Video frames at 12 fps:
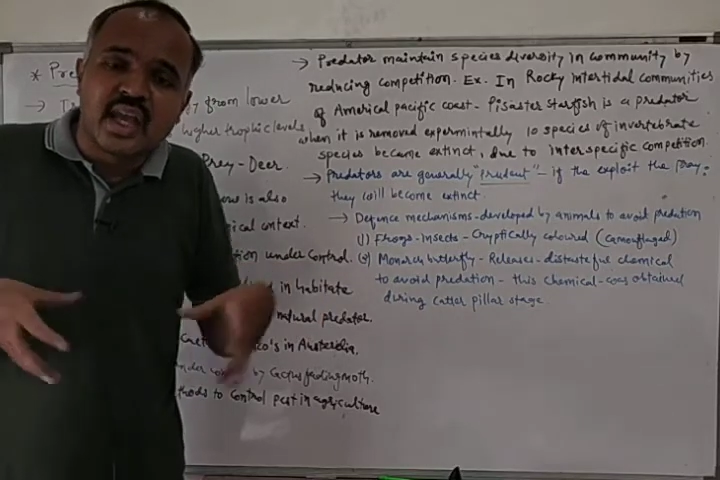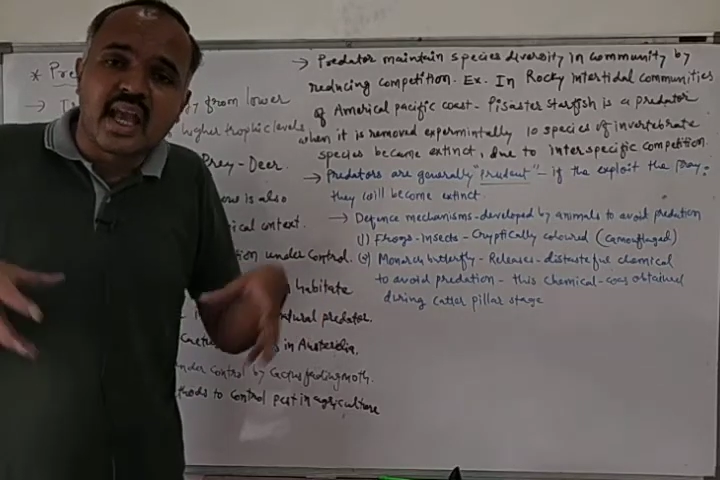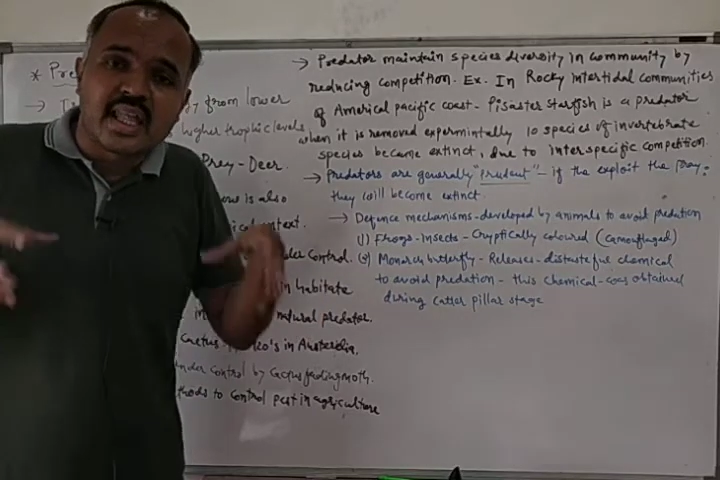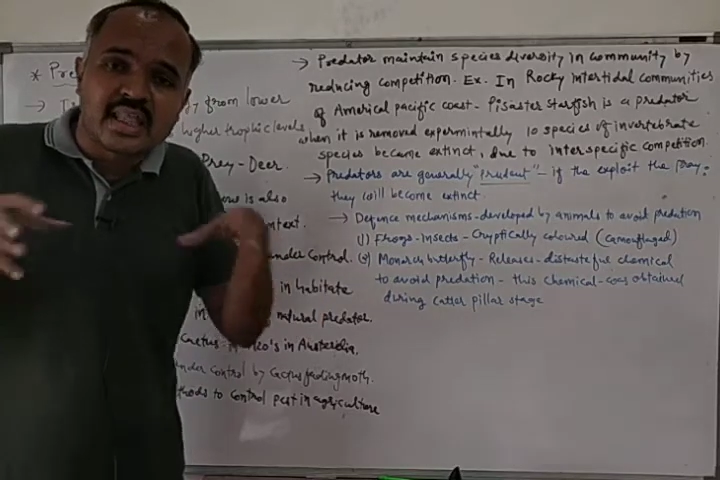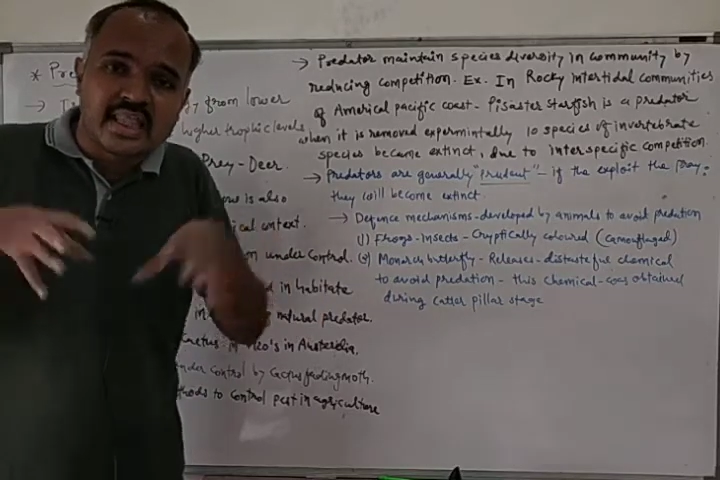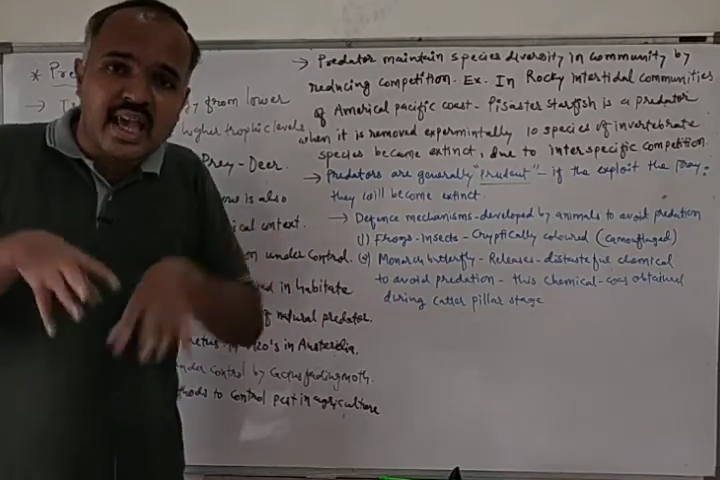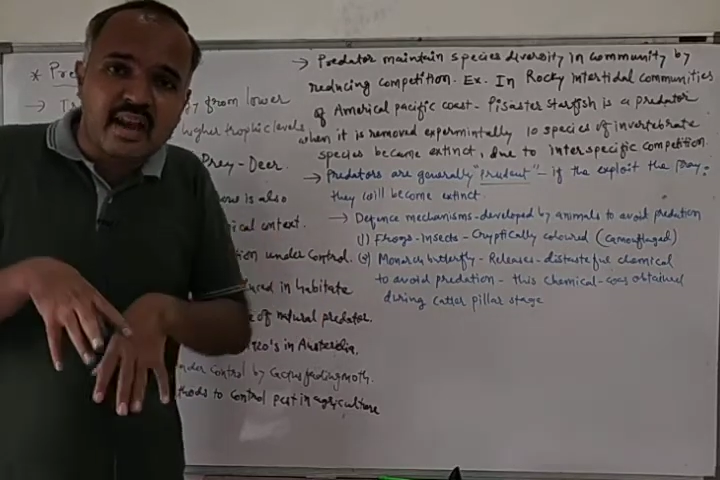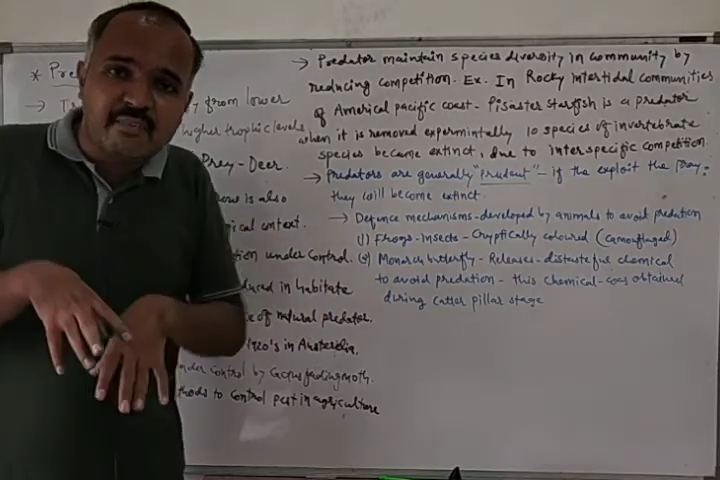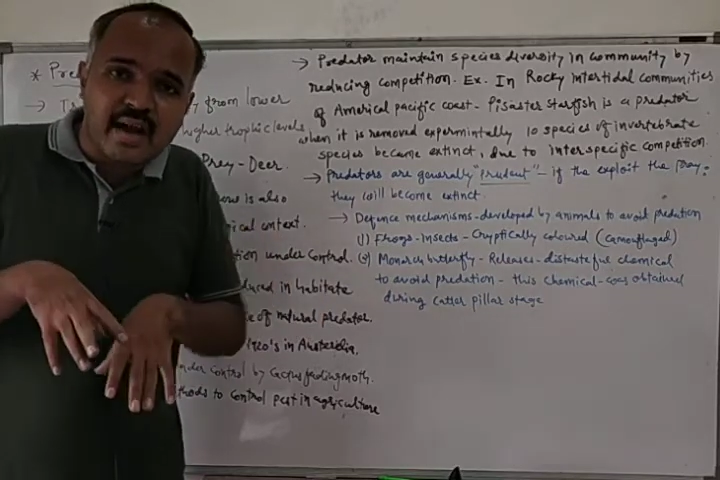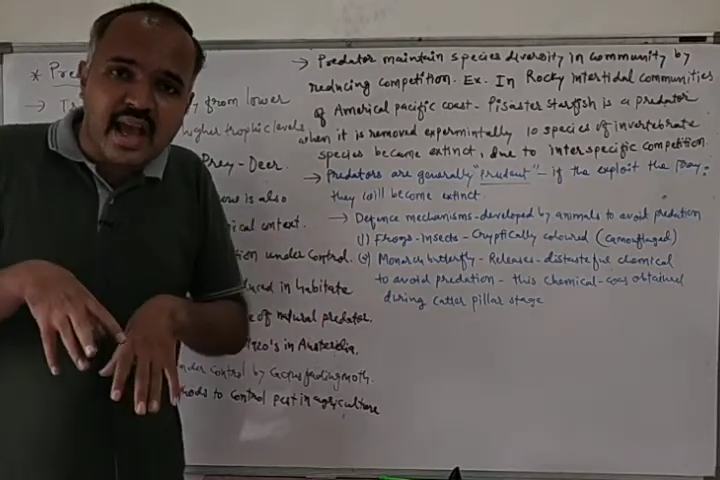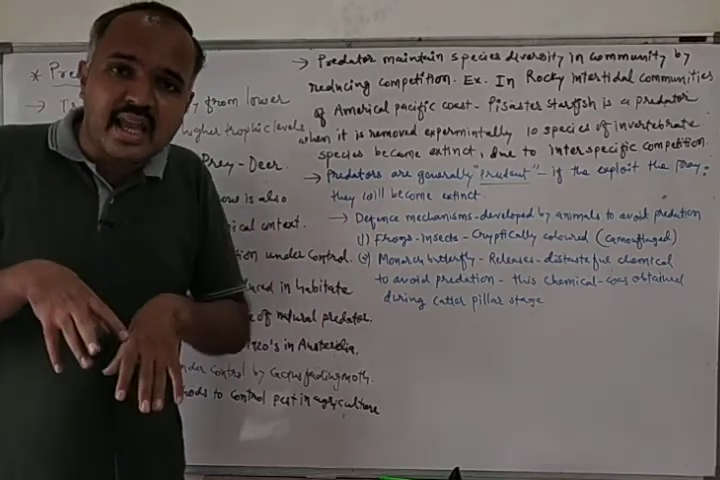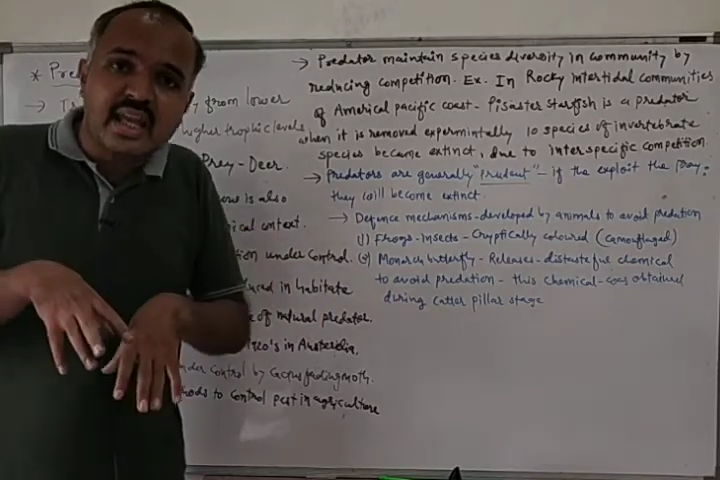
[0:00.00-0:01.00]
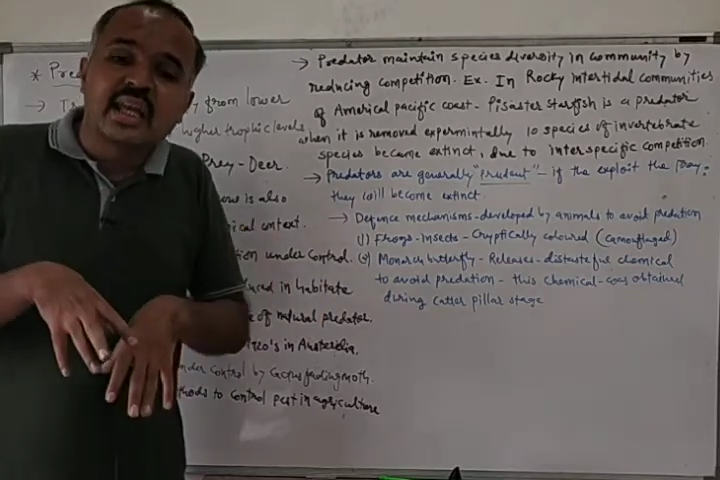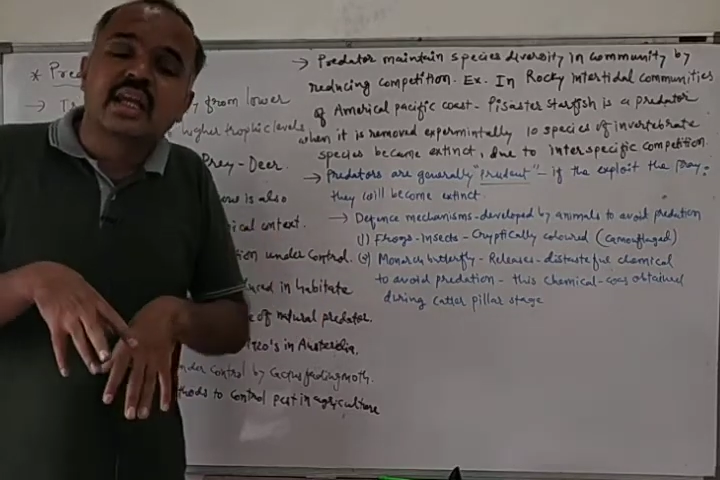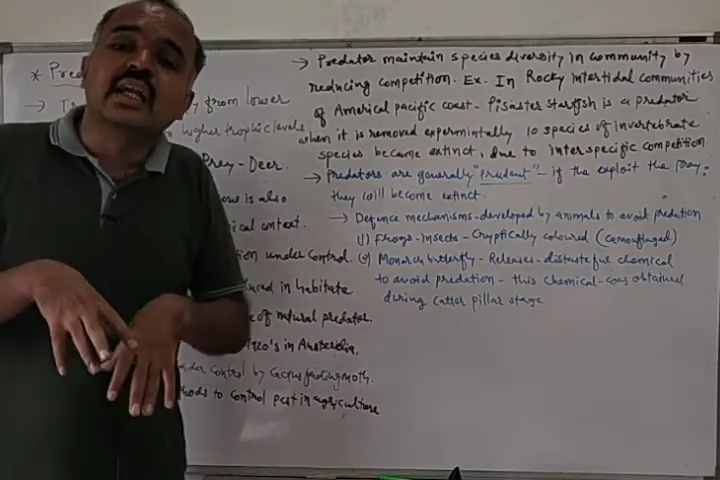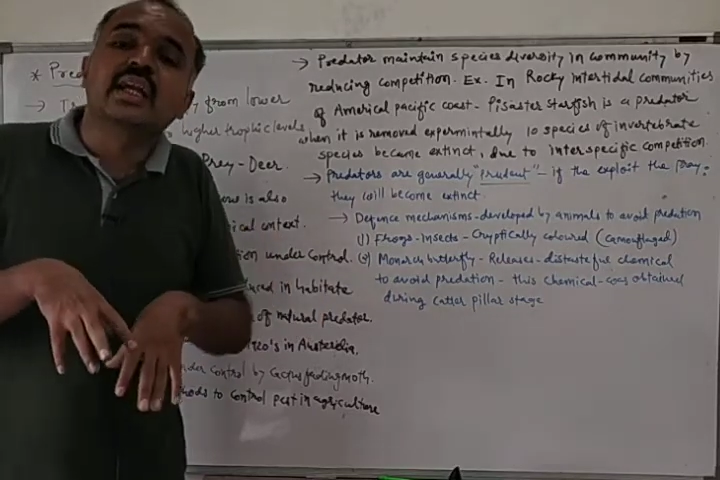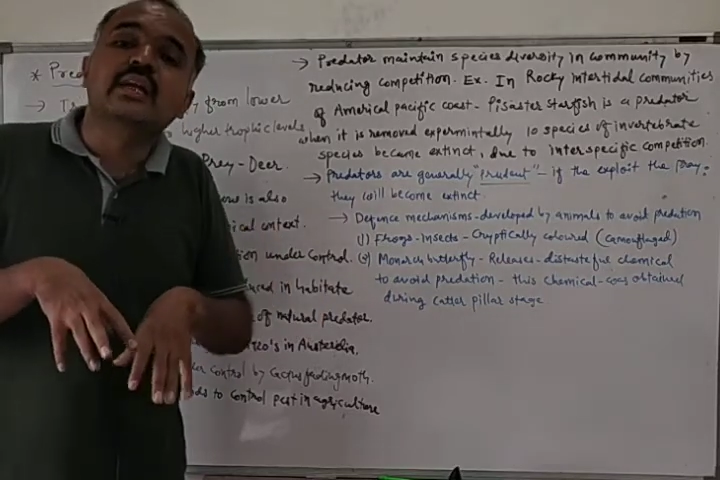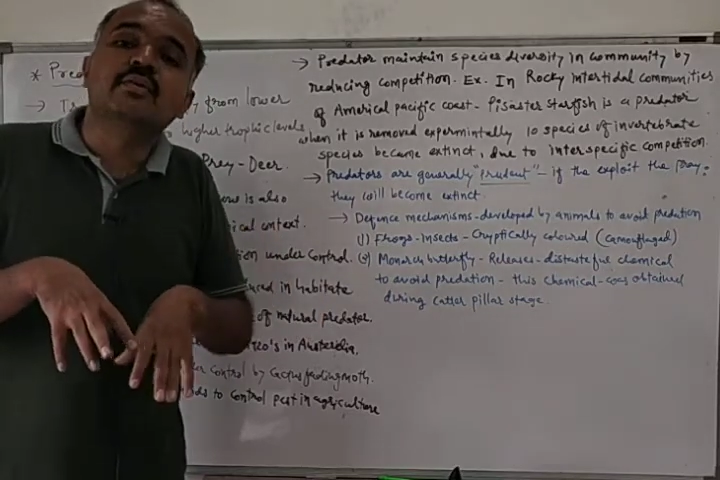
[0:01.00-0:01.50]
and thereby
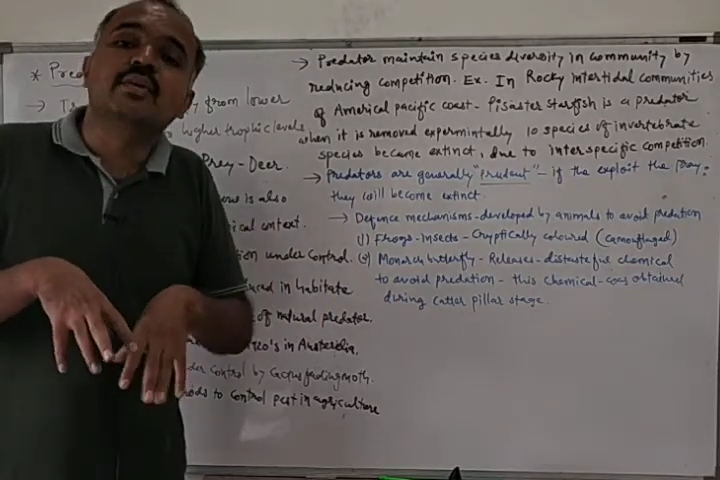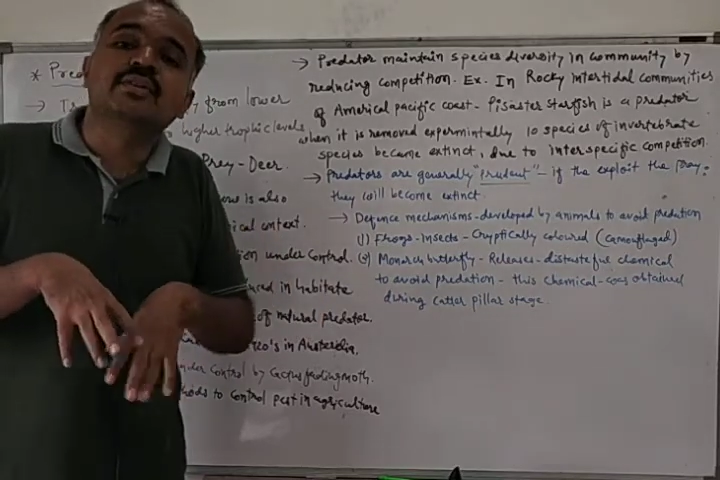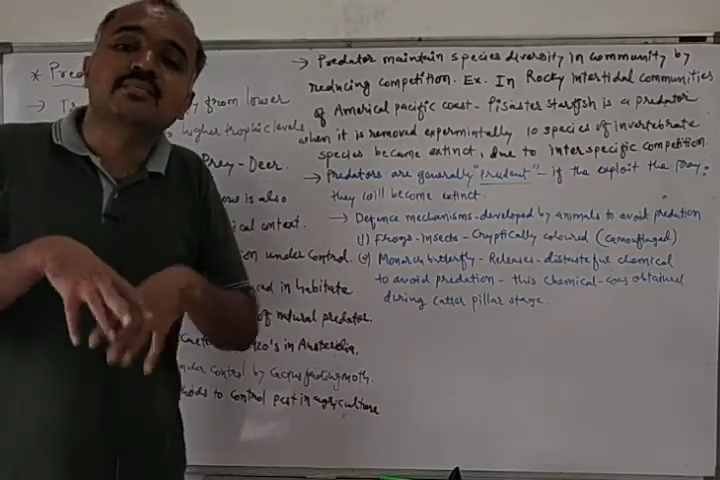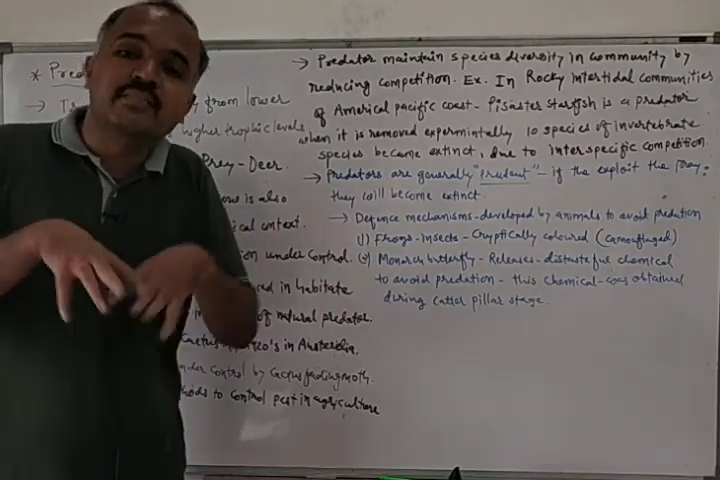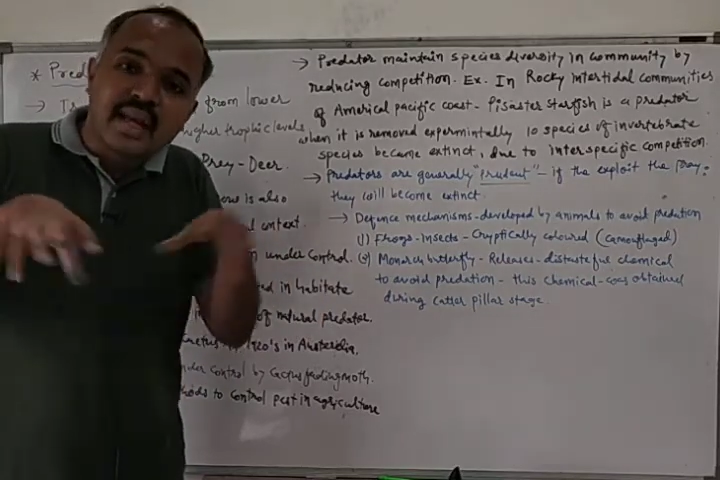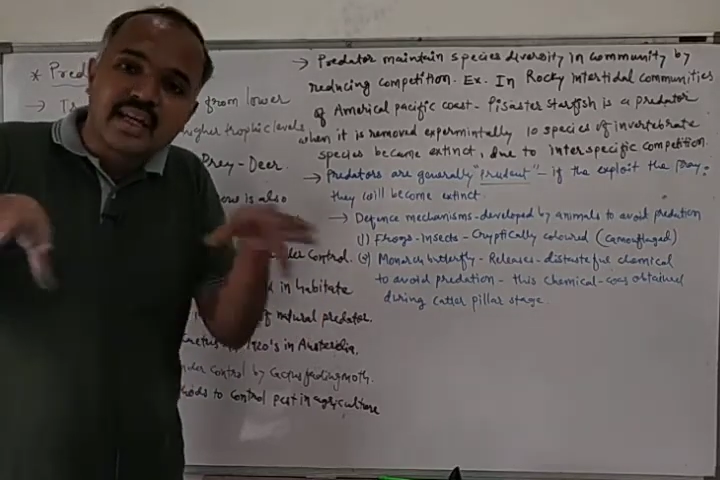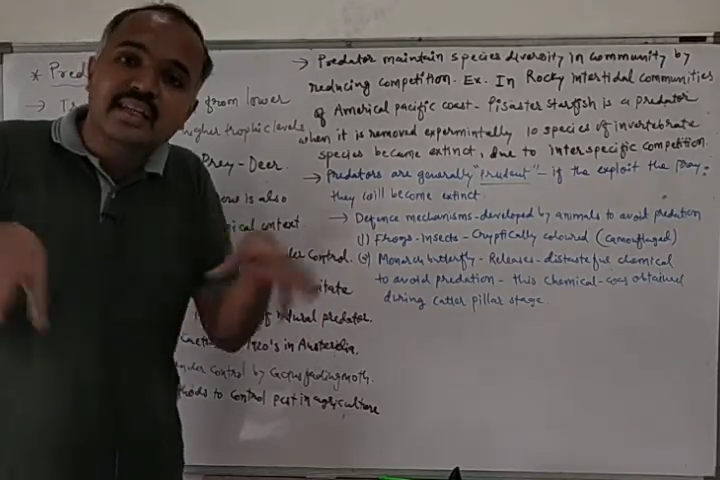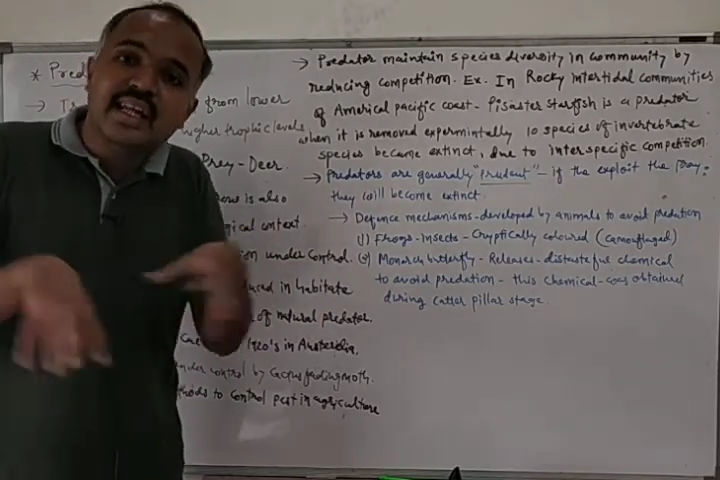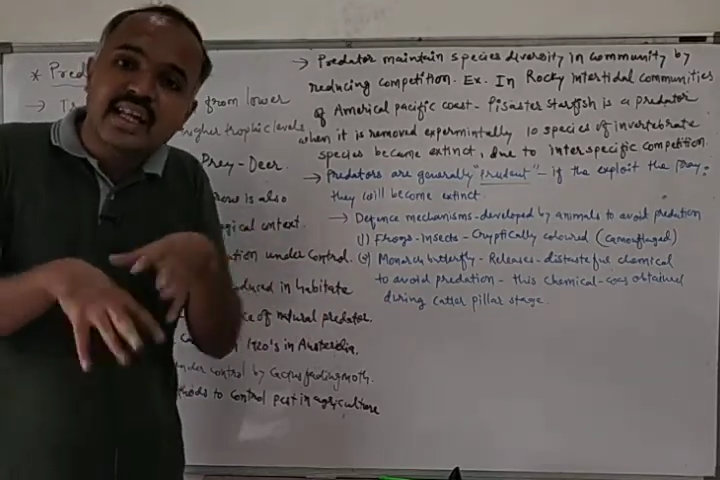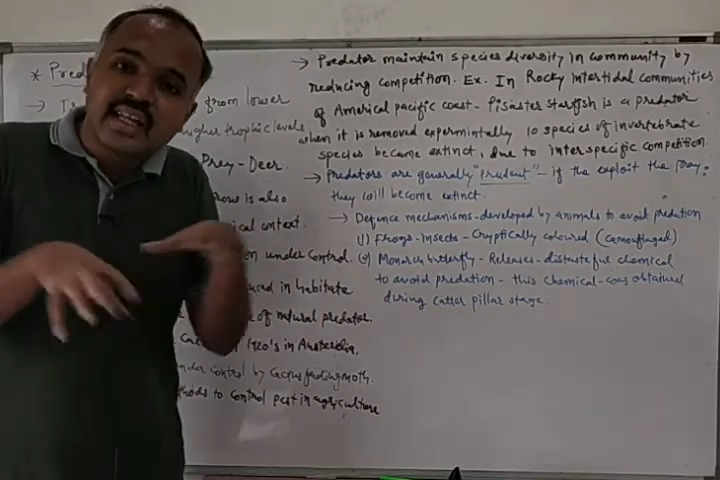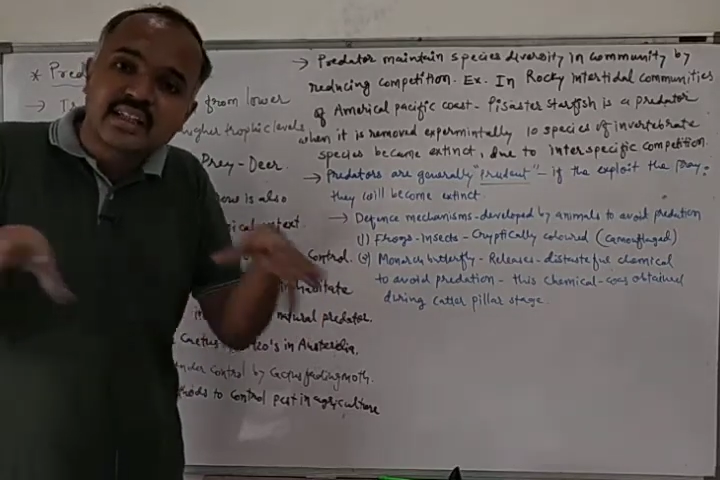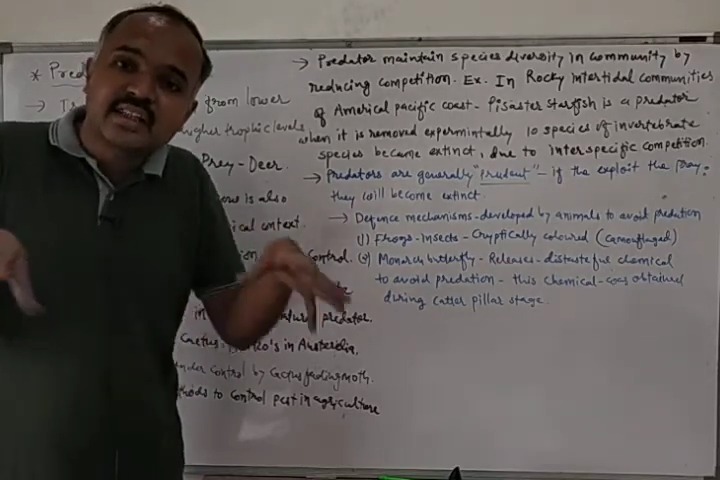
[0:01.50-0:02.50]
it was maintaining